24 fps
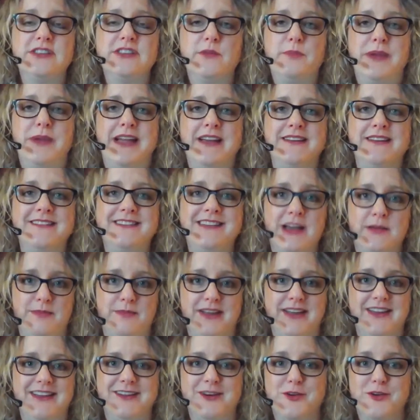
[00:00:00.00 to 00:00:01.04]
the
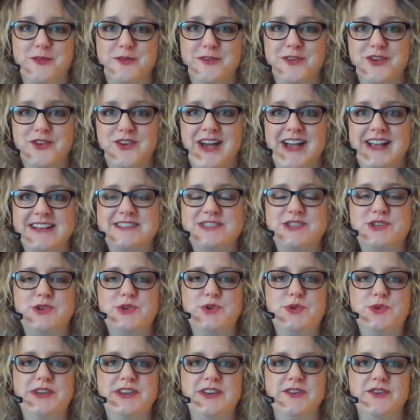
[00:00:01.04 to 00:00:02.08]
pandemic over the last
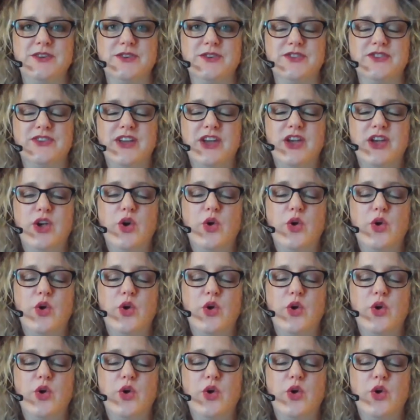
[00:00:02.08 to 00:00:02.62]
2 years,